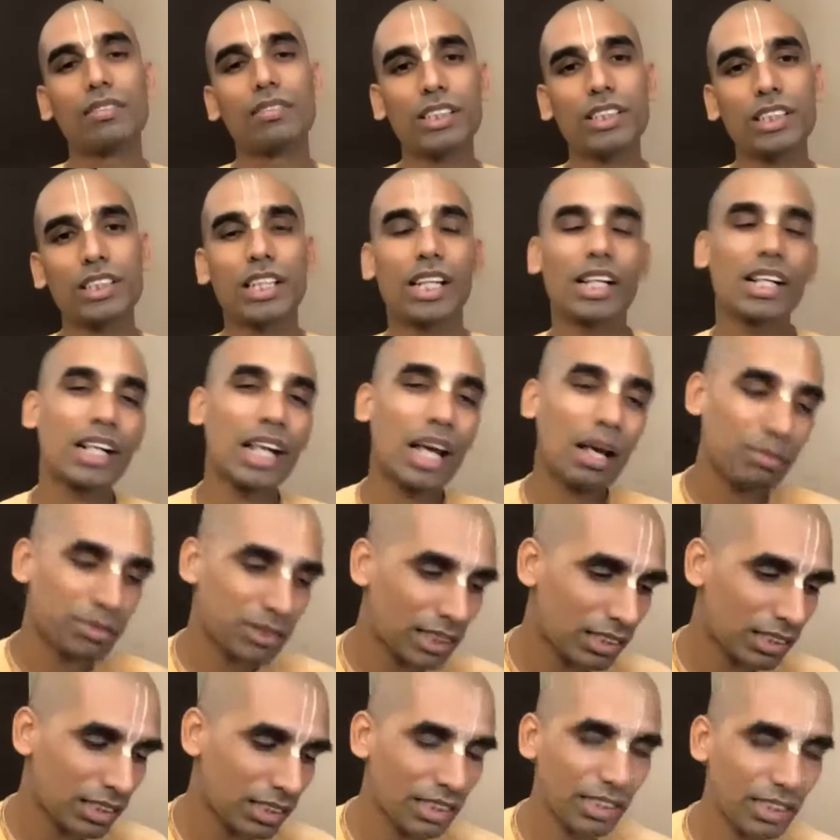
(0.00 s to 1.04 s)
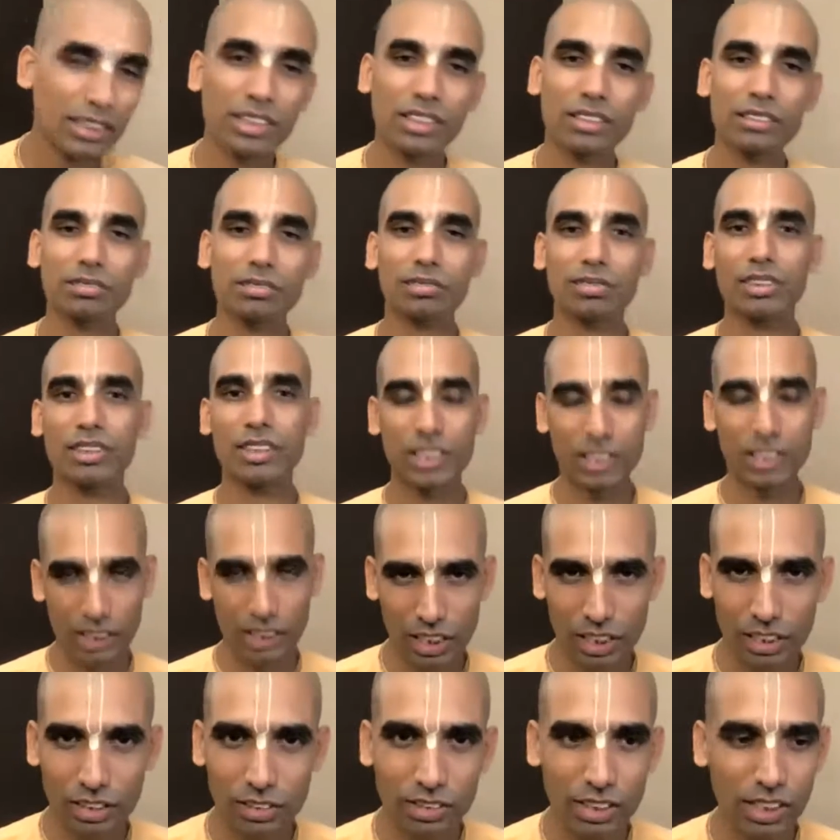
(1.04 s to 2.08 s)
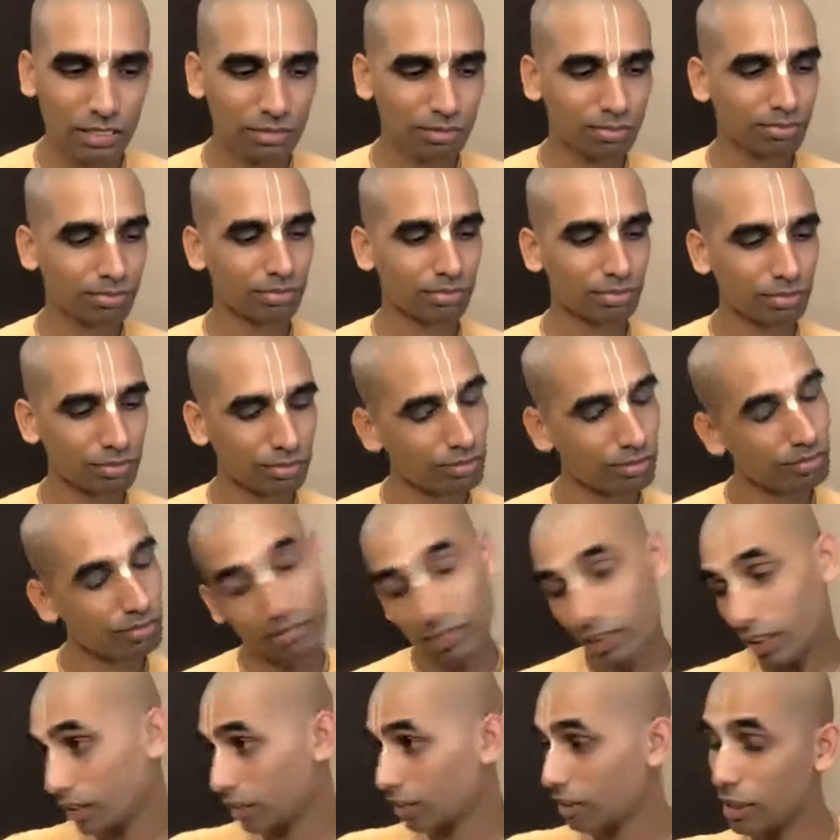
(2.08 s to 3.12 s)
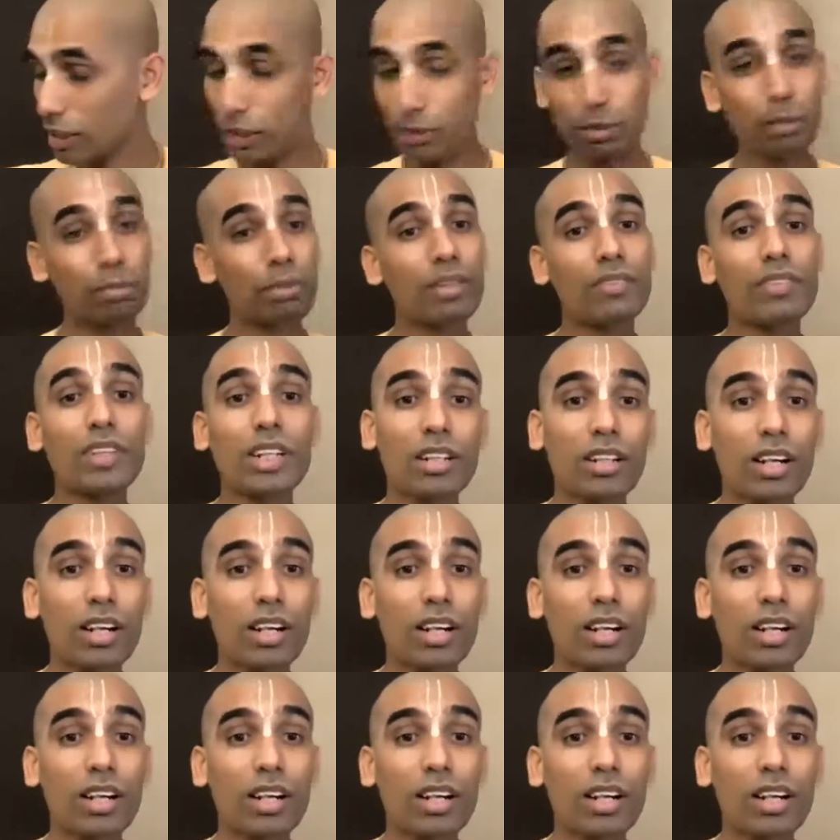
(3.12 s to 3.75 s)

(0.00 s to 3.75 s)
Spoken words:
which is Harinam Sankirtan in this Kali Yuga, these people will